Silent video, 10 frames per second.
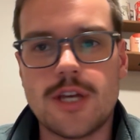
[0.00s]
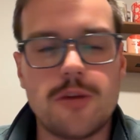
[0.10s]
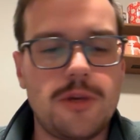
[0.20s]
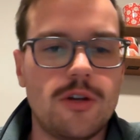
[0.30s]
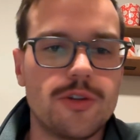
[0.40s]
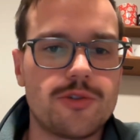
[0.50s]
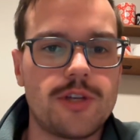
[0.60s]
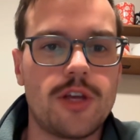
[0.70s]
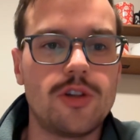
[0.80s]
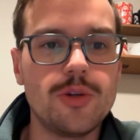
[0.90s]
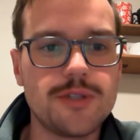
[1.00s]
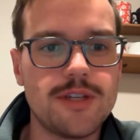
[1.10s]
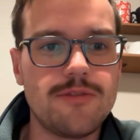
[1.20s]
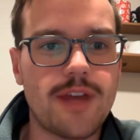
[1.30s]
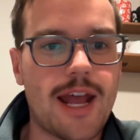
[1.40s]
how to be culturally
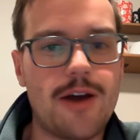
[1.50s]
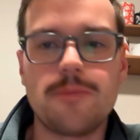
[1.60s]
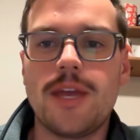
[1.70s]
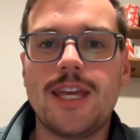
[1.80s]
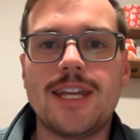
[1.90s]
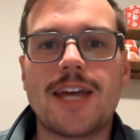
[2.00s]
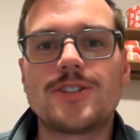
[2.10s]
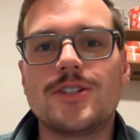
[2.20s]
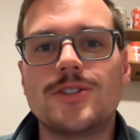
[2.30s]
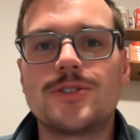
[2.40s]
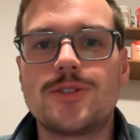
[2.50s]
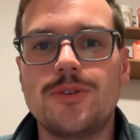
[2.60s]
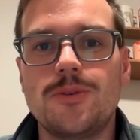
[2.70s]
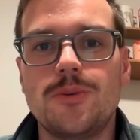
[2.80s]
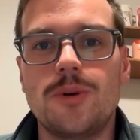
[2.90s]
inclusive, and how to make connections
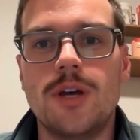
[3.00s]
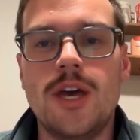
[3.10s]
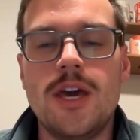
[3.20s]
to